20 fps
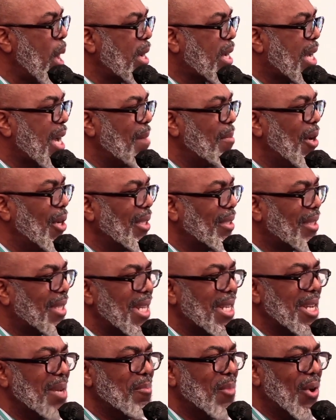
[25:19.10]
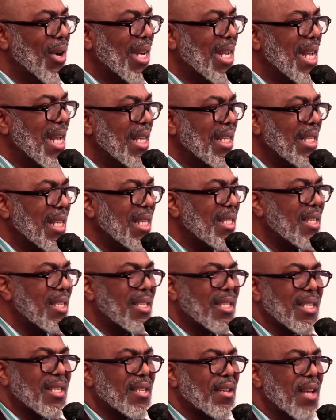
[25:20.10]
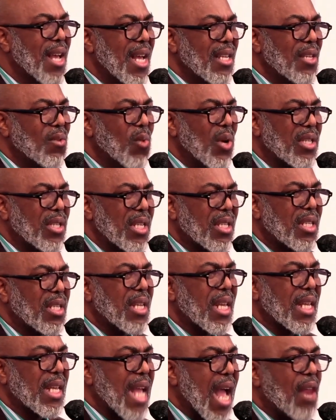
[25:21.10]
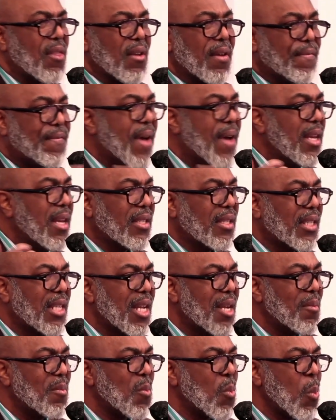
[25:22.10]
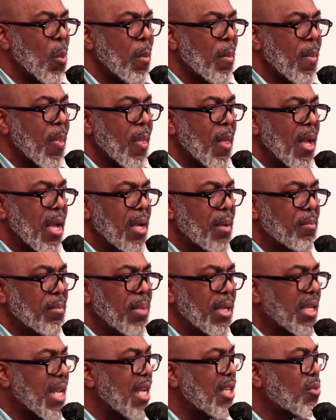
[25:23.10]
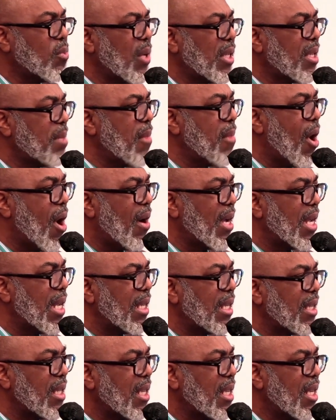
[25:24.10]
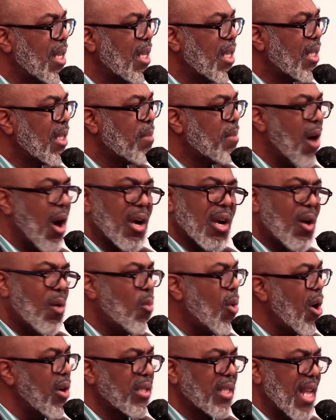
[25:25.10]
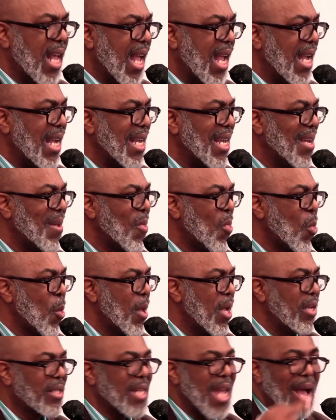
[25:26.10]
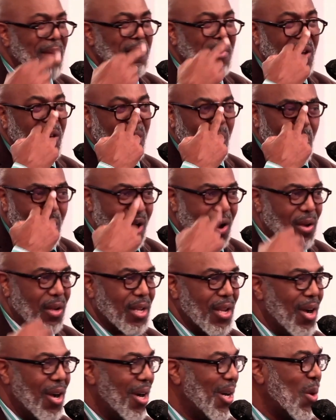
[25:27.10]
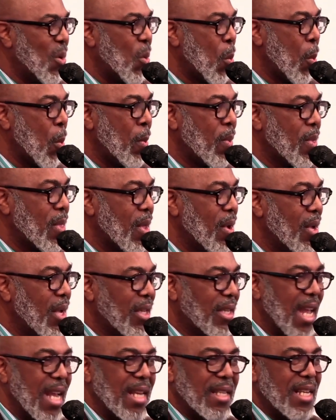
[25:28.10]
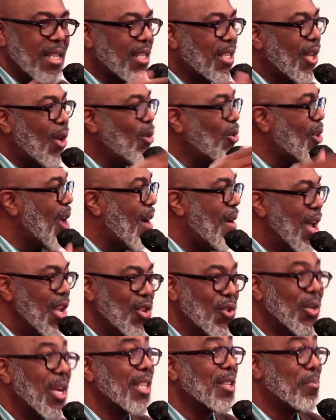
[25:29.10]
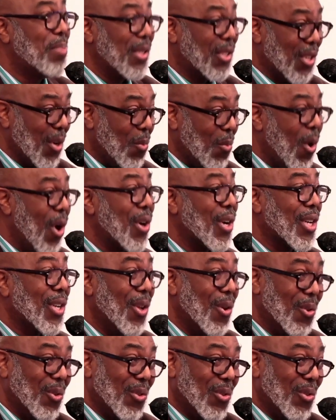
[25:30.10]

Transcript: come on Sunday morning. This is just a what well, this is a gathering fellowship. But guess what tomorrow is? Tomorrow a work day. It's time to go to work, y'all. So take these clothes off. You got to put your work clothes